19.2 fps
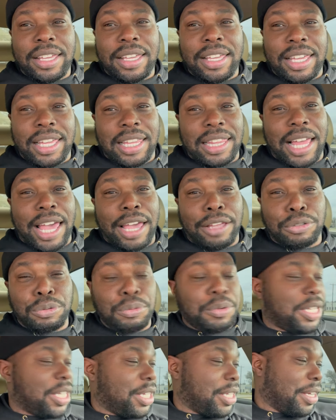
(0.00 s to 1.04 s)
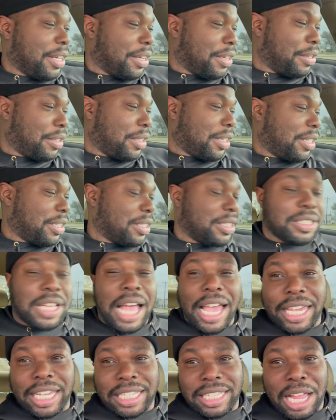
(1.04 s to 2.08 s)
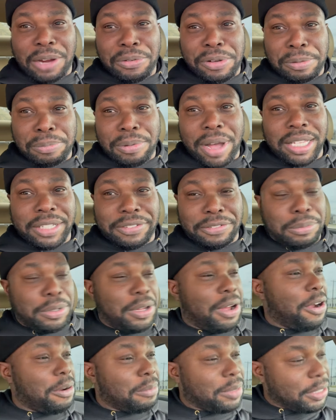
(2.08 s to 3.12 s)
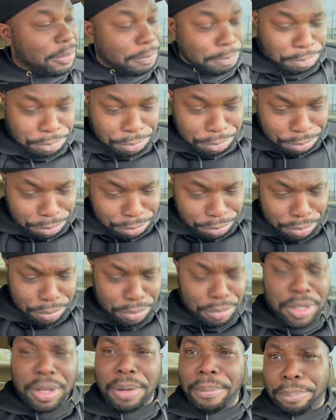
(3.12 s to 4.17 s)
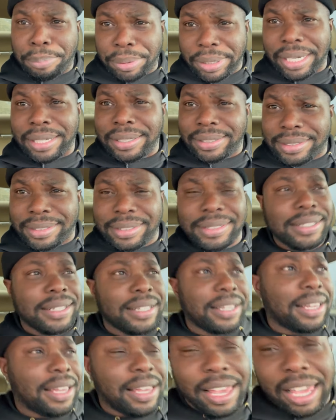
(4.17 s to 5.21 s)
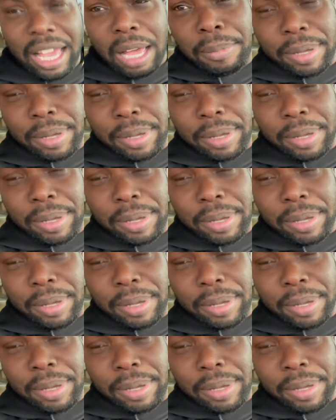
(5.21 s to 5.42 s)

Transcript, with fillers: in like 20 years because I get direct deposit from the Army. But, hey, I'm